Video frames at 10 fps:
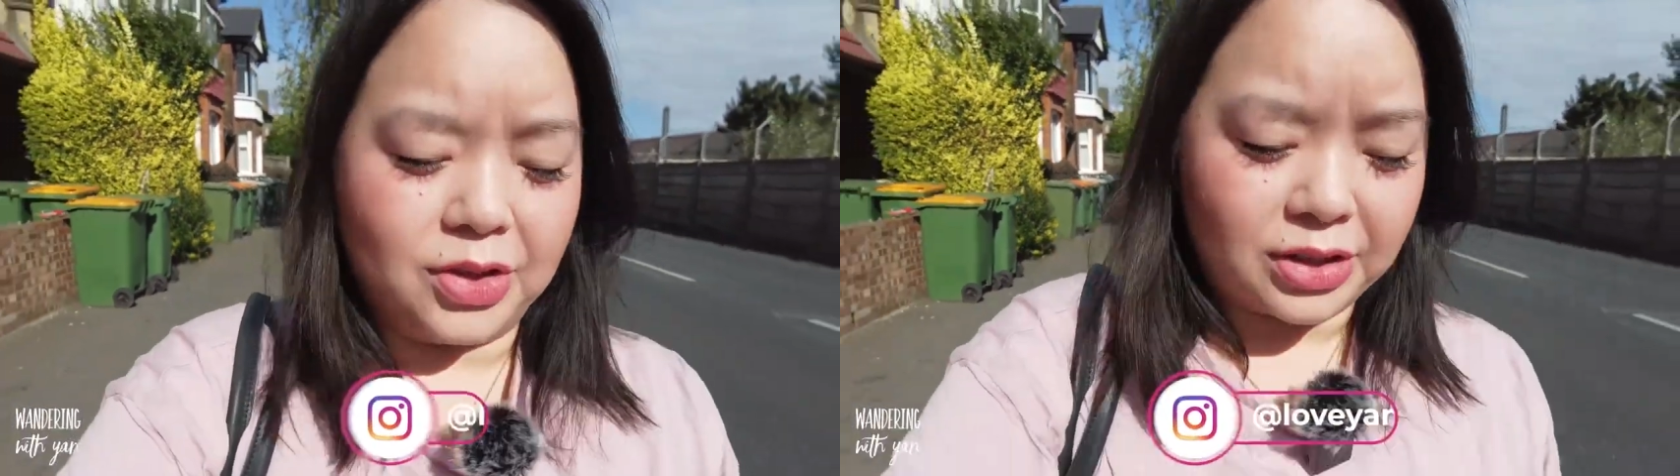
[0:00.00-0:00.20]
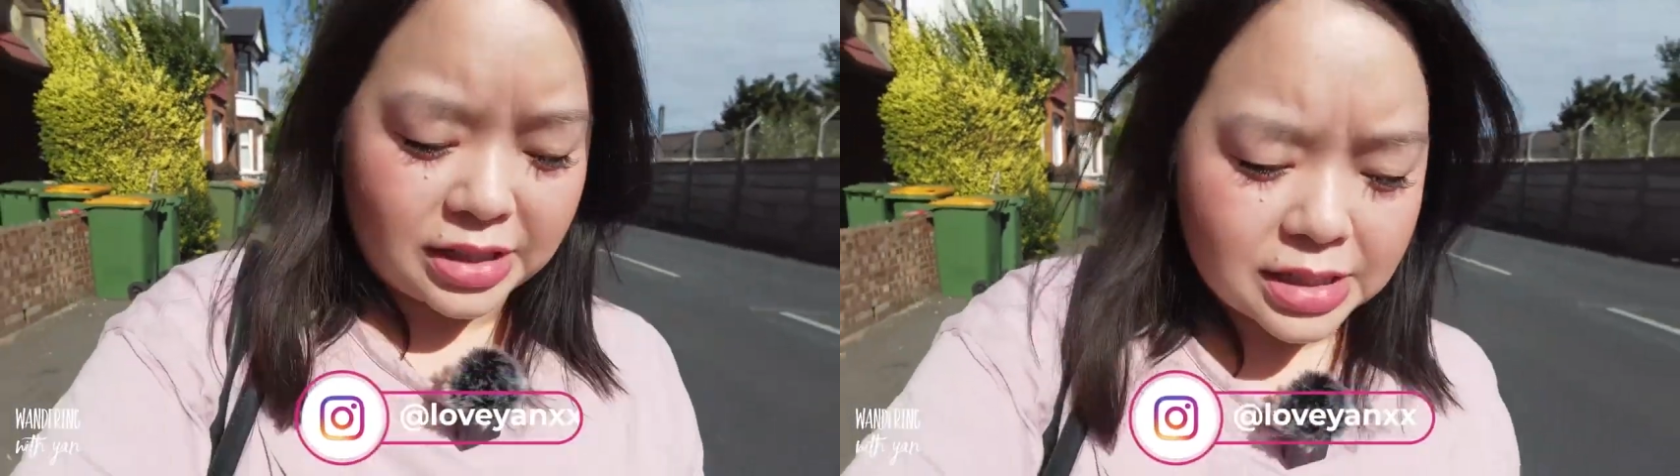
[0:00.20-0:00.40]

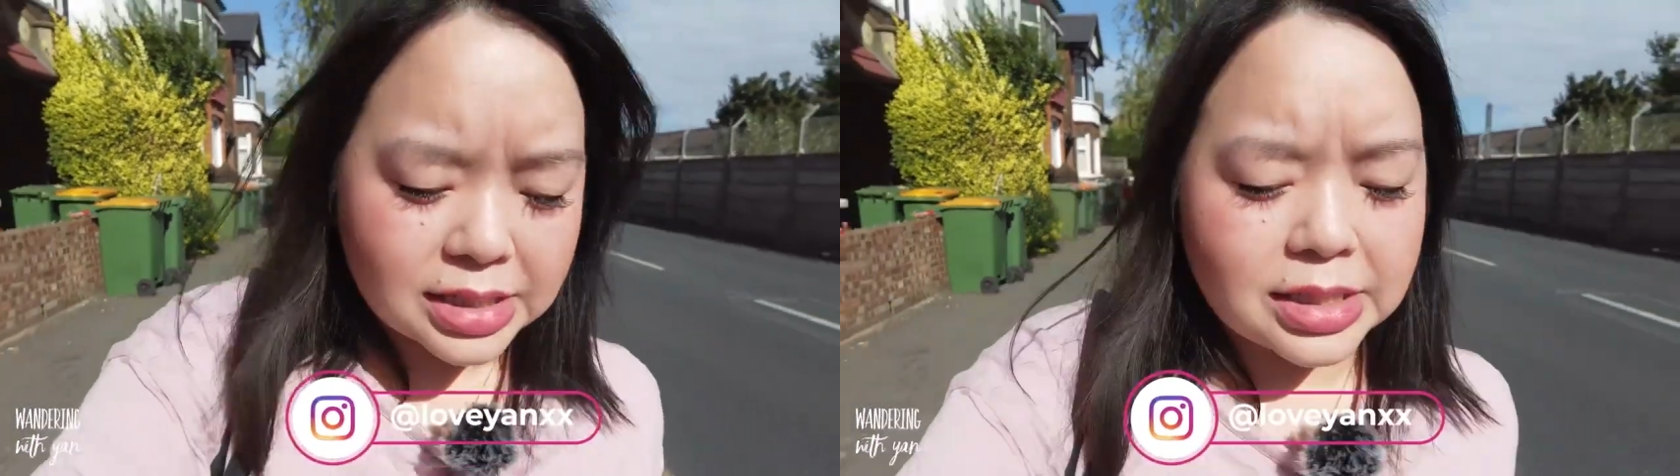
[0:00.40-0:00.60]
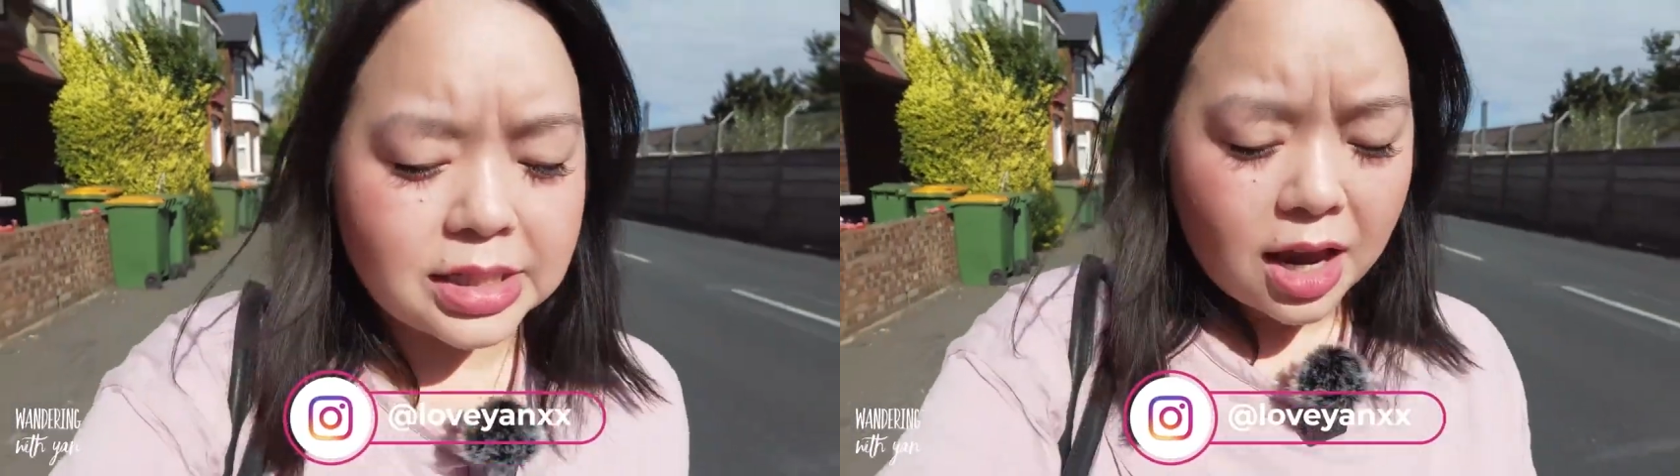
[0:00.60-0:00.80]

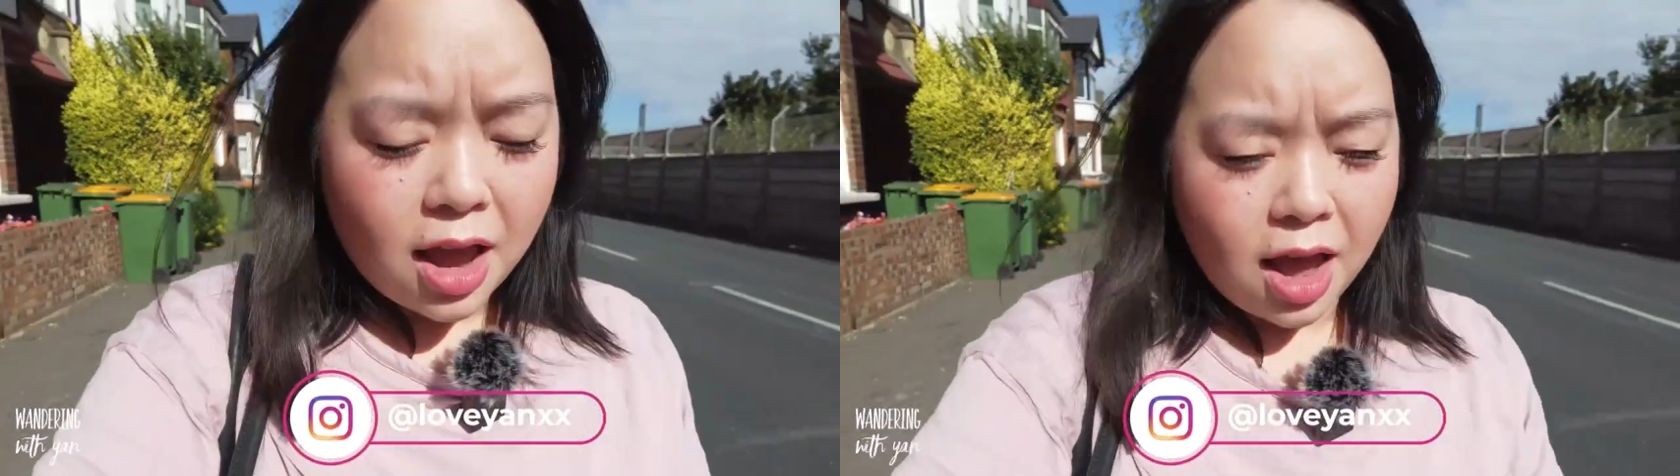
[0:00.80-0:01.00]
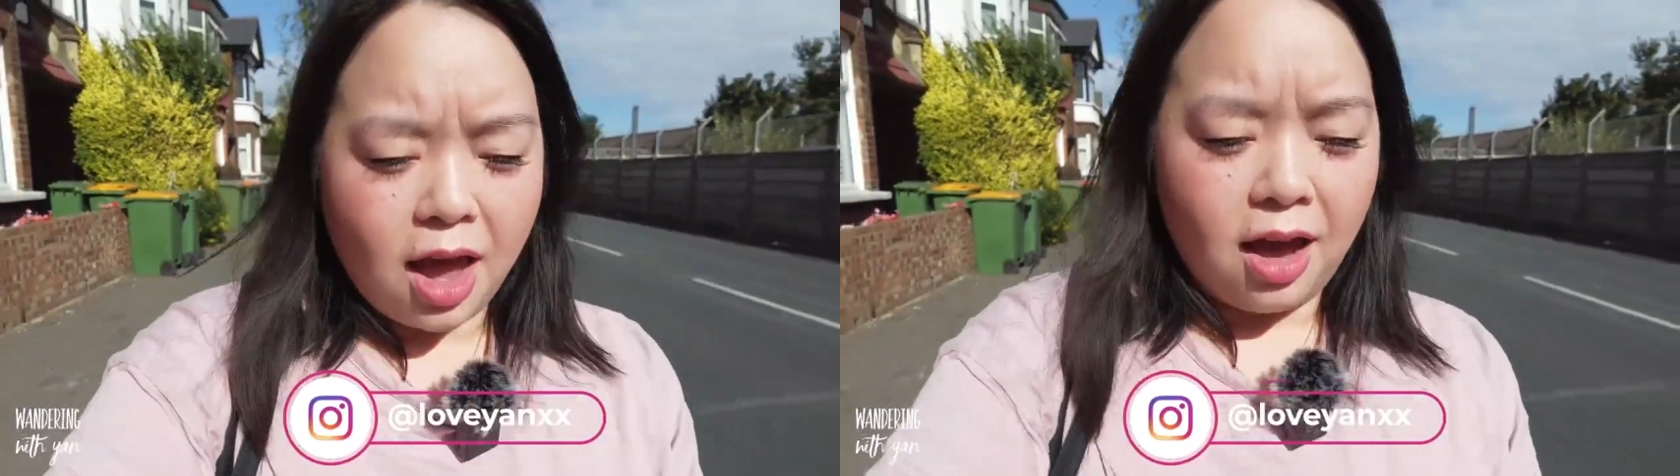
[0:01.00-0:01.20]
August
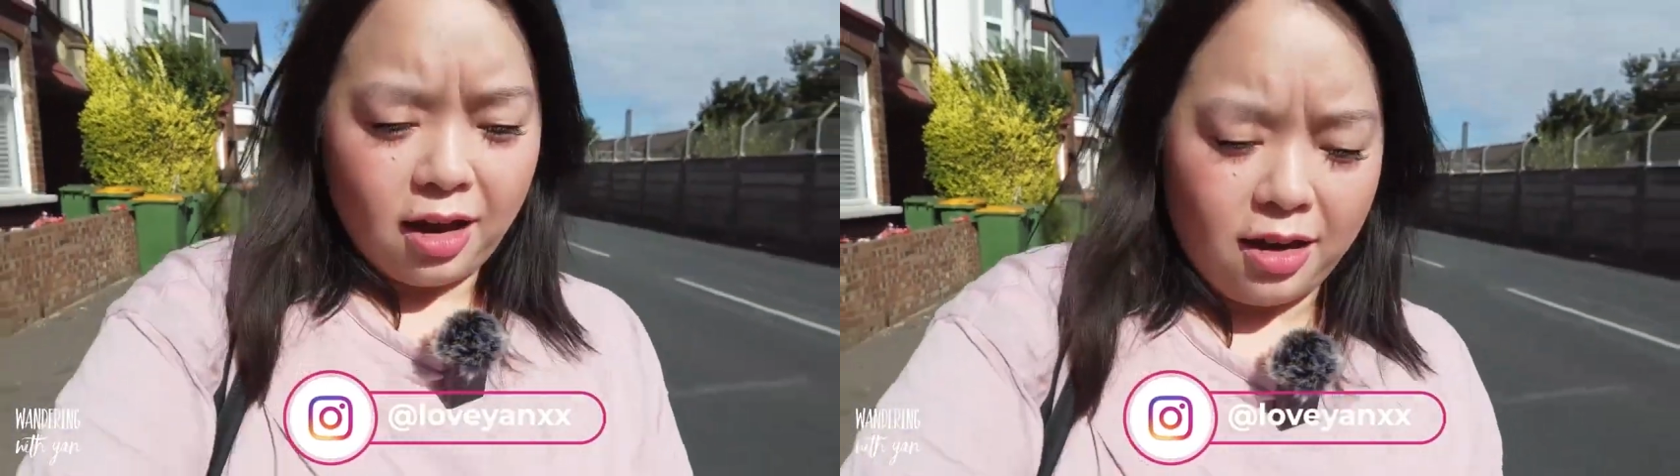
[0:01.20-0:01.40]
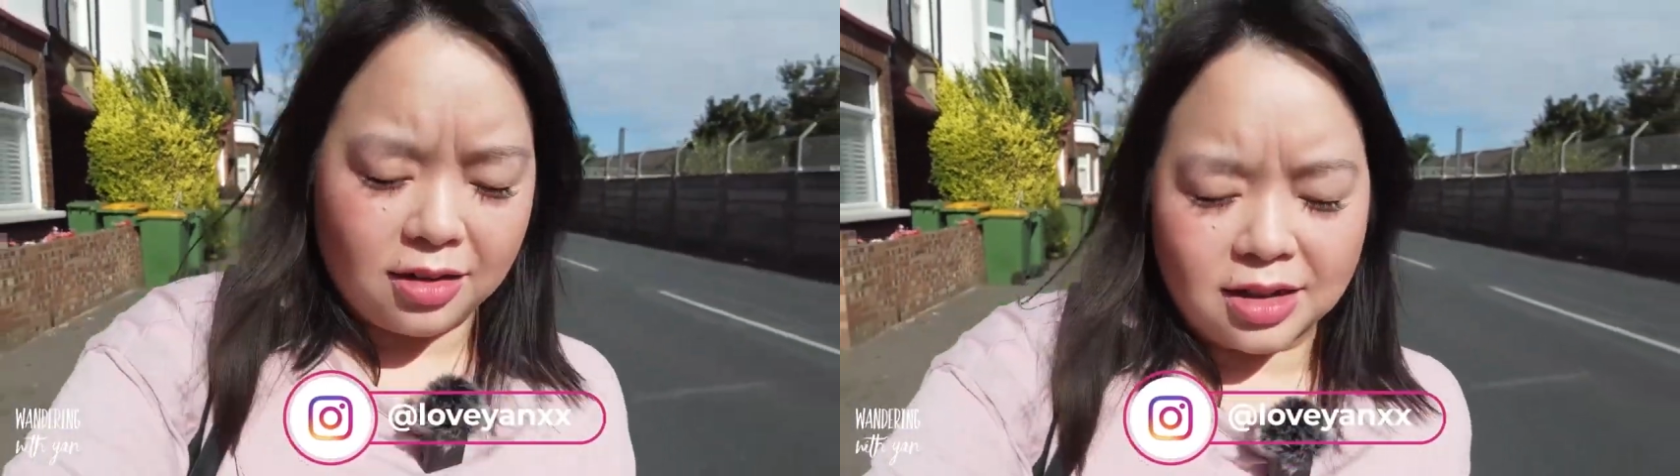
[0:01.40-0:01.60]

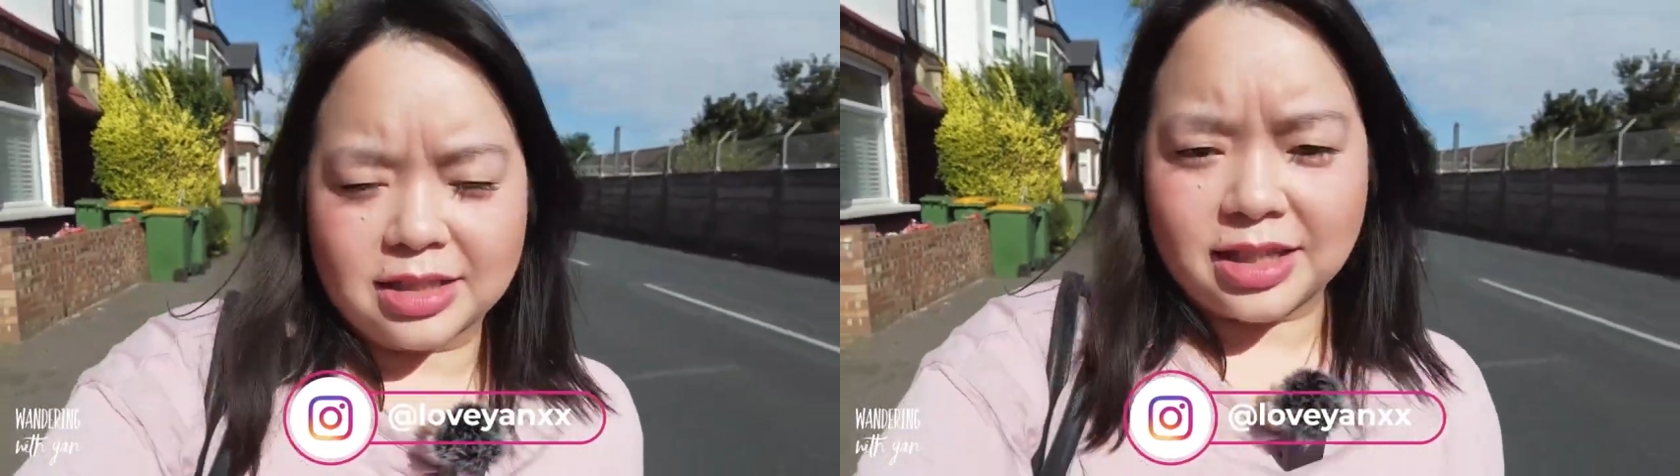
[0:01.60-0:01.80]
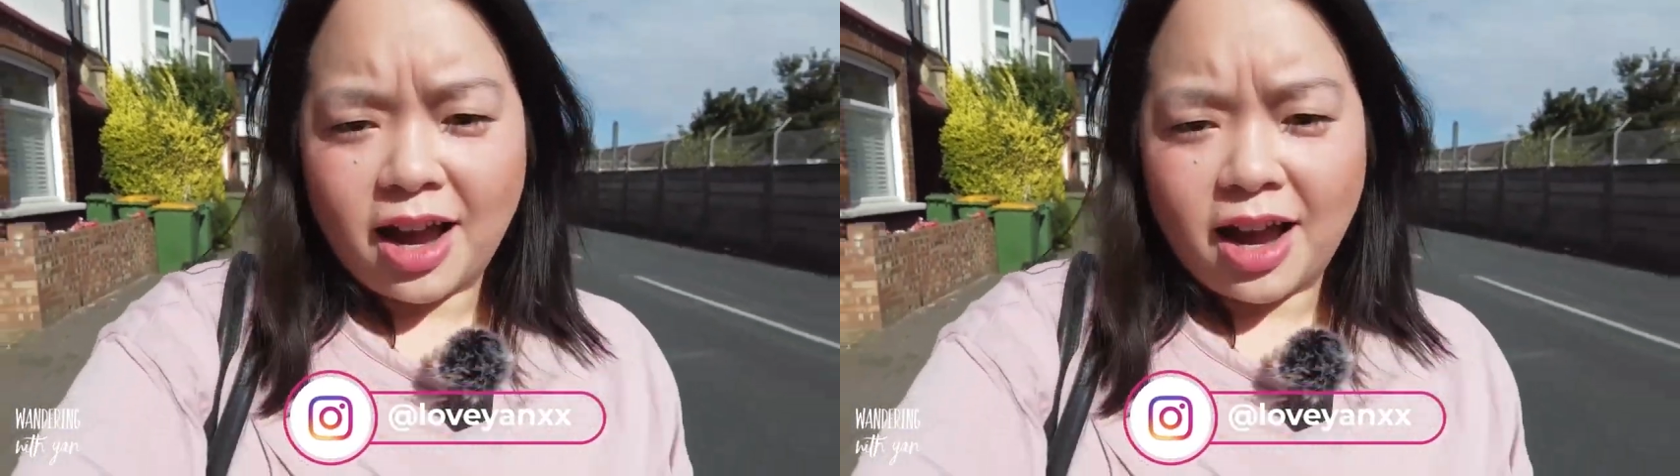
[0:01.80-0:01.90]
and it's